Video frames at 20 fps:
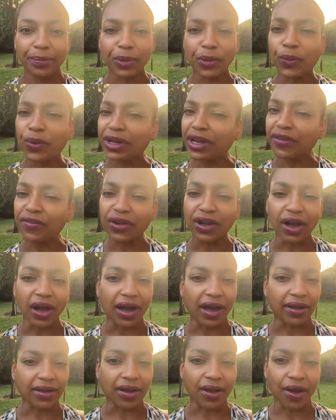But whatever
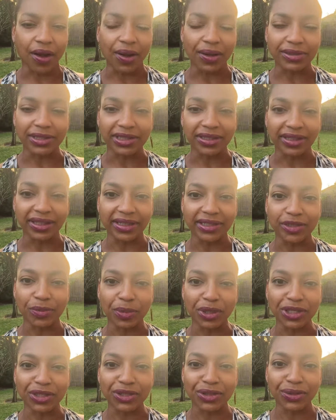God calls and leads
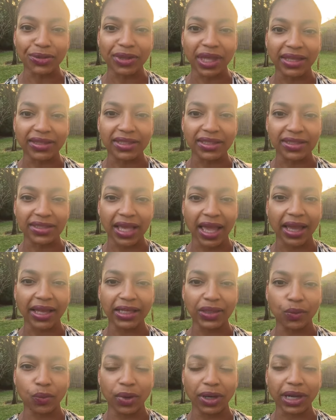me to do, that's
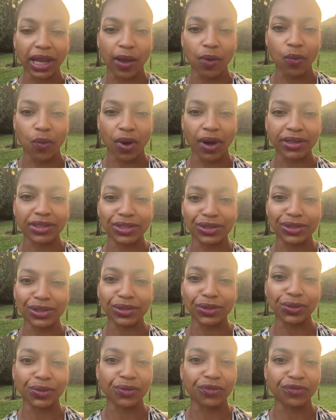exactly what I want to
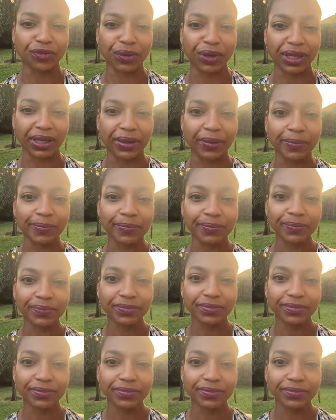do for Him.